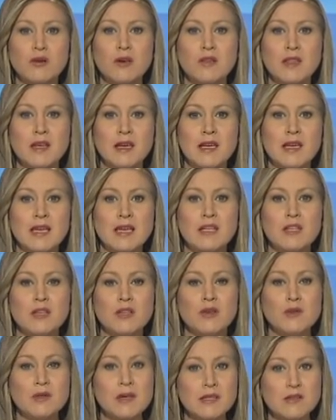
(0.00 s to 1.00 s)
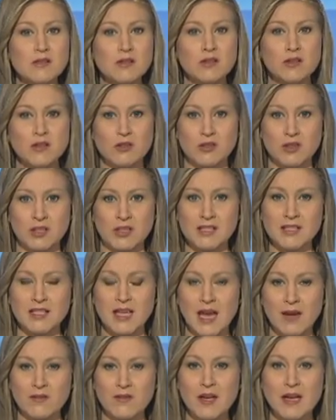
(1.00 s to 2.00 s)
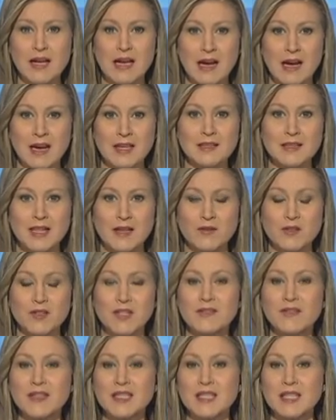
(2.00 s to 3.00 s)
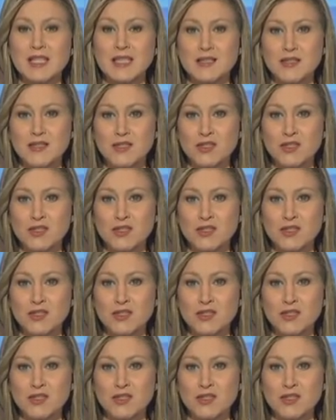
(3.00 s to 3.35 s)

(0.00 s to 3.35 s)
that EU institutions have a high level of the citizens'